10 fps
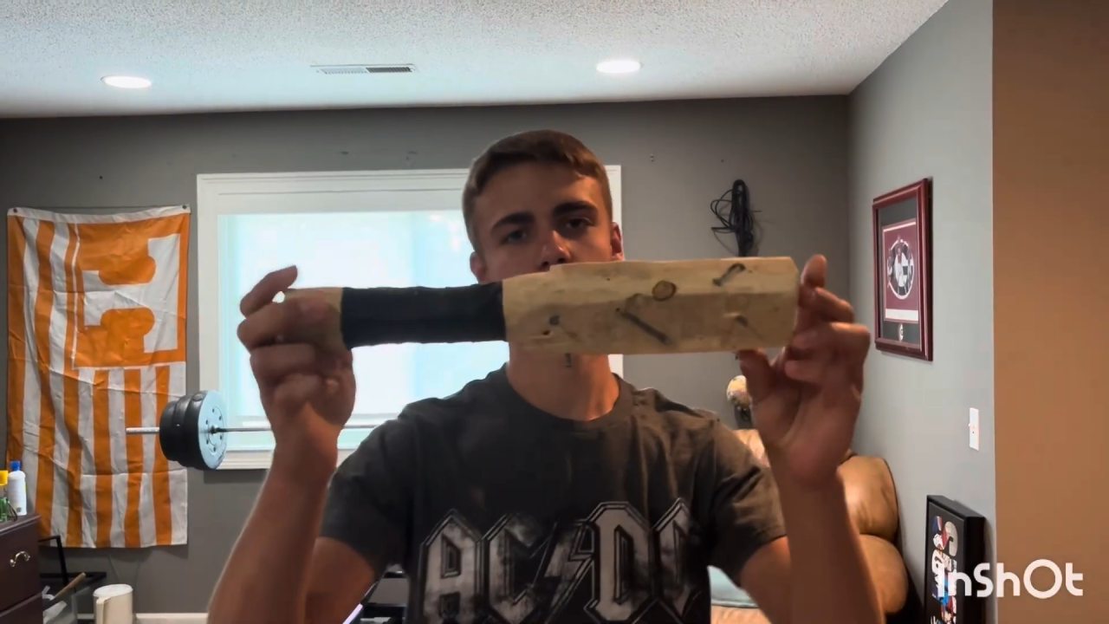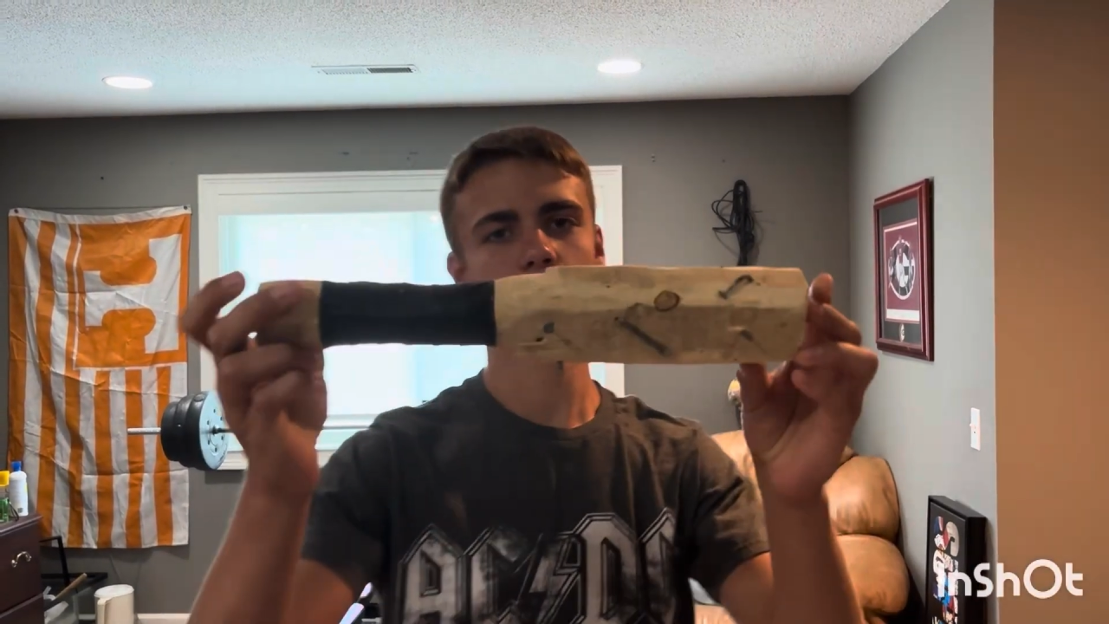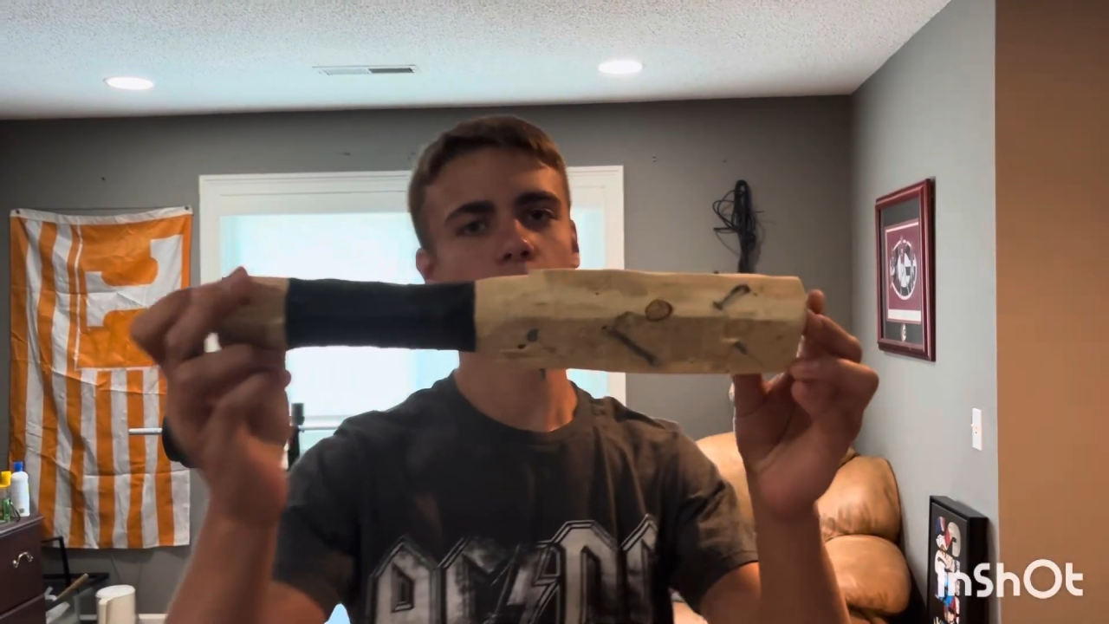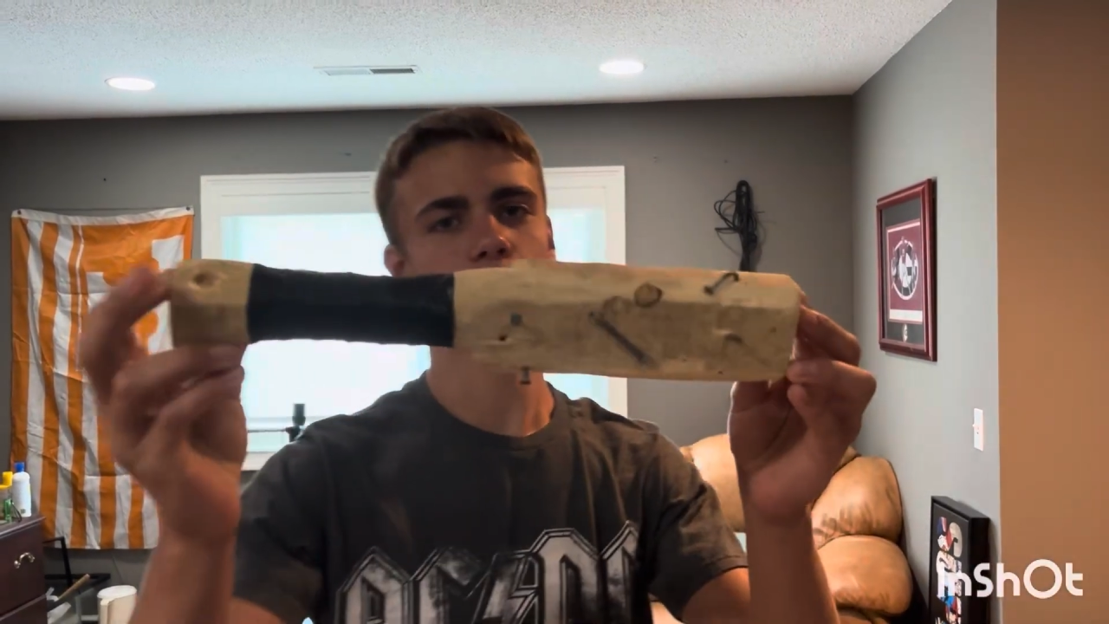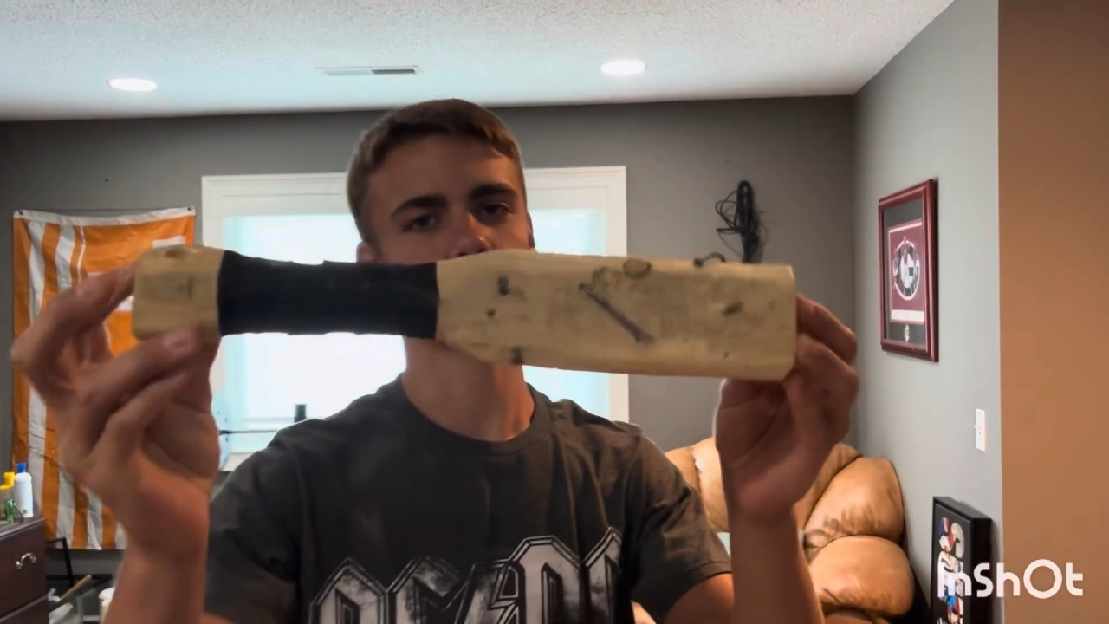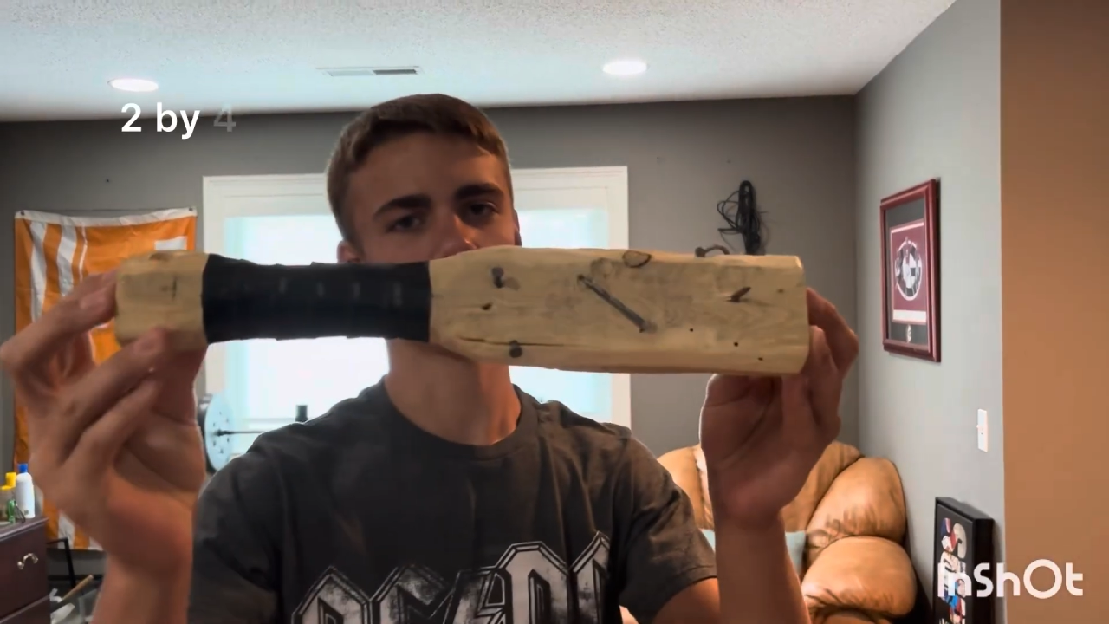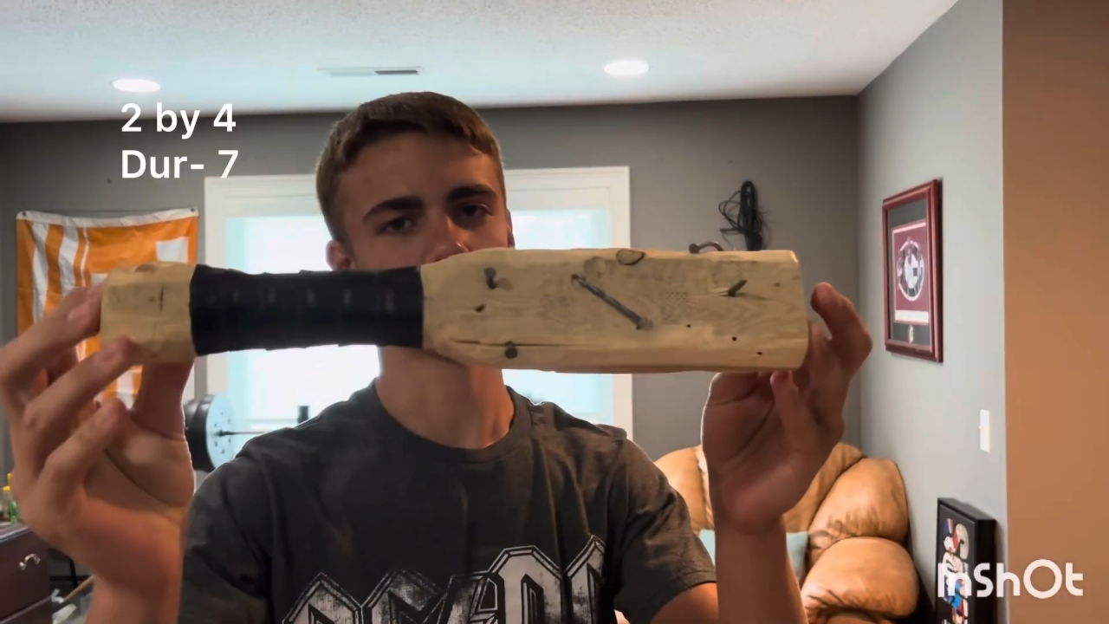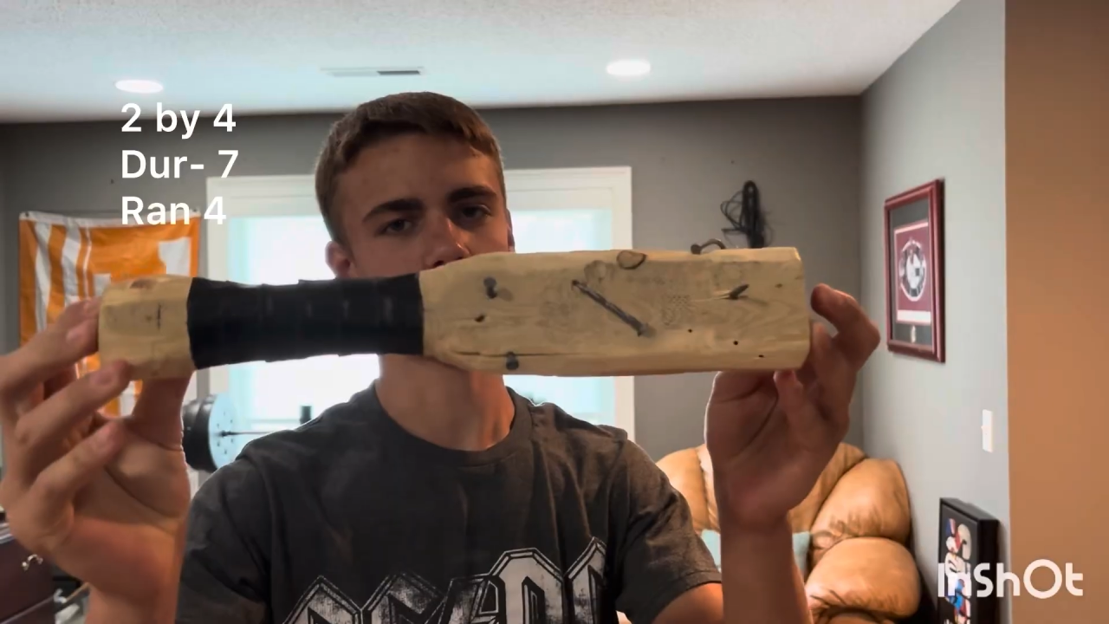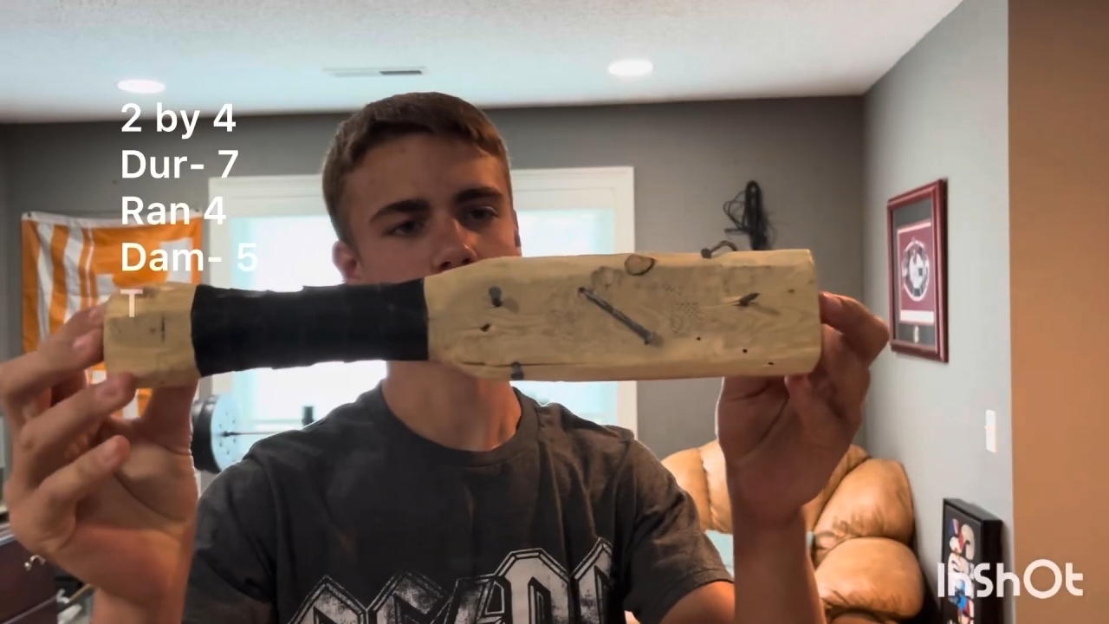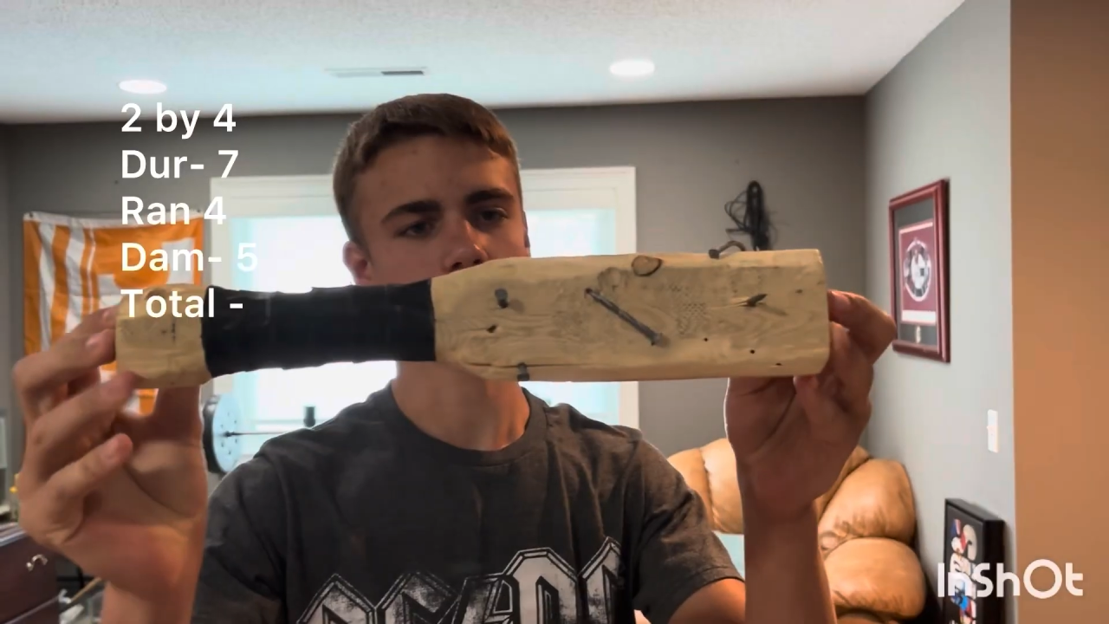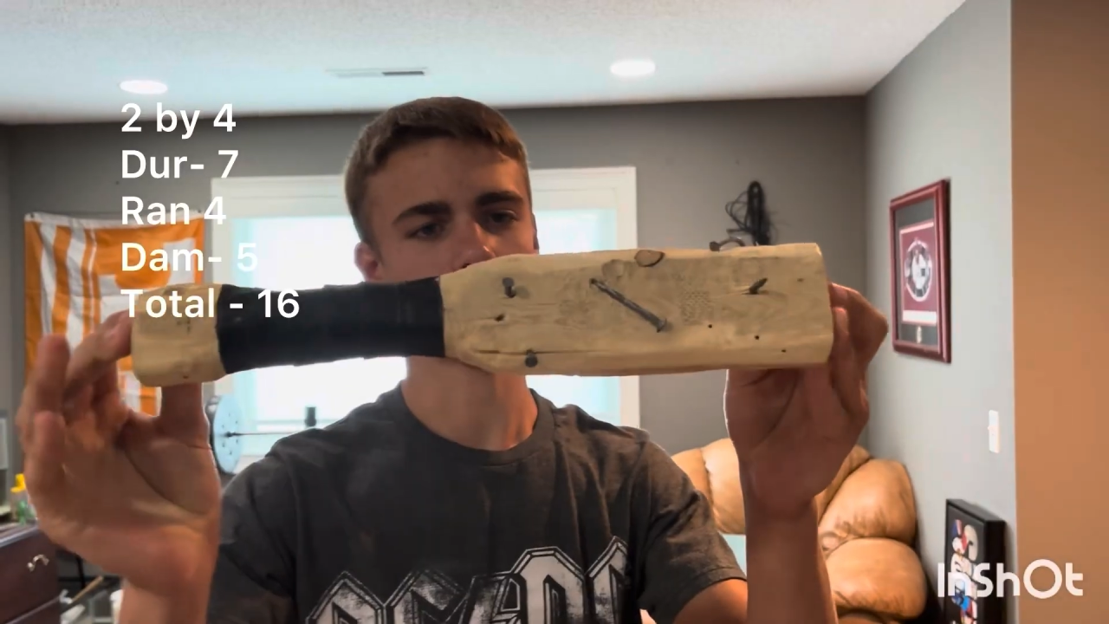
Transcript: personal favorite